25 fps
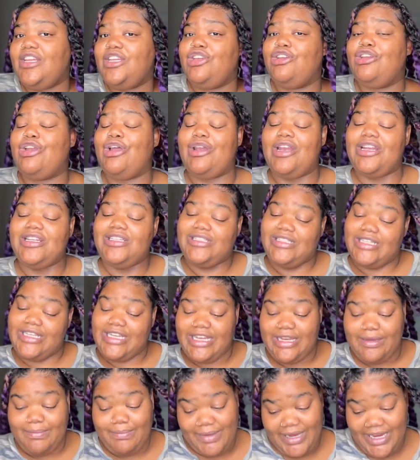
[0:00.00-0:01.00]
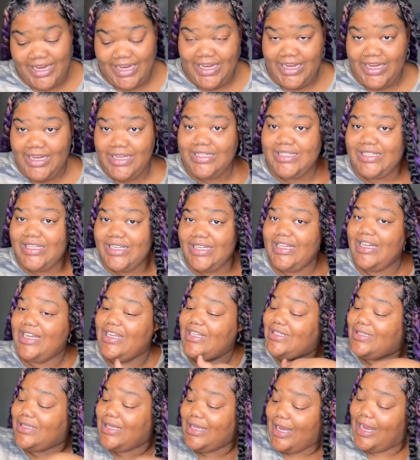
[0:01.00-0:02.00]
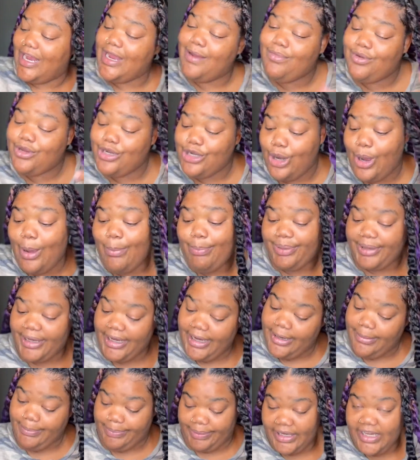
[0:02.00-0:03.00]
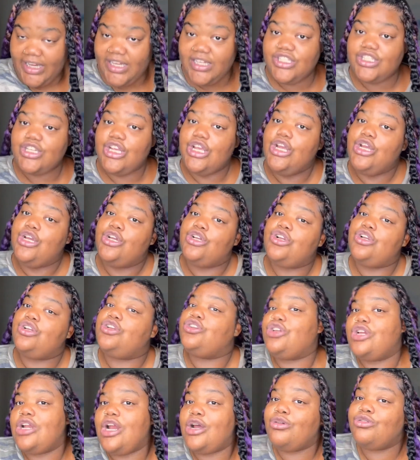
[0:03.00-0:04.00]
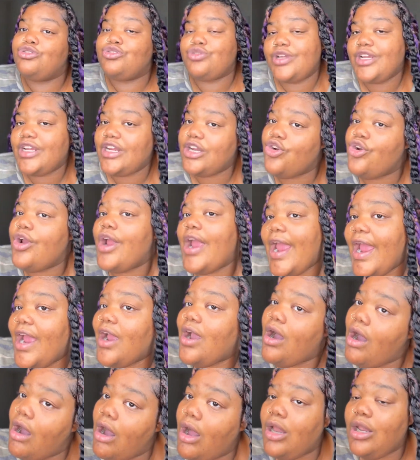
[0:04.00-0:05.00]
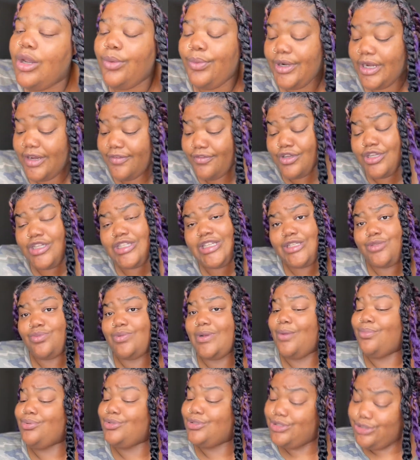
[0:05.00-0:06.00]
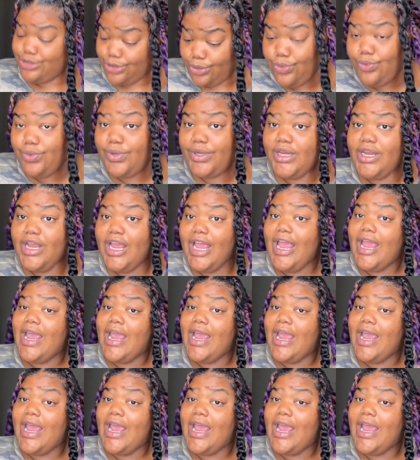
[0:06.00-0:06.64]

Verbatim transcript: You know, they seen me sitting next to Amber, you know, big bitch, you know, drinking her alcohol or whatever, because that's what I was doing.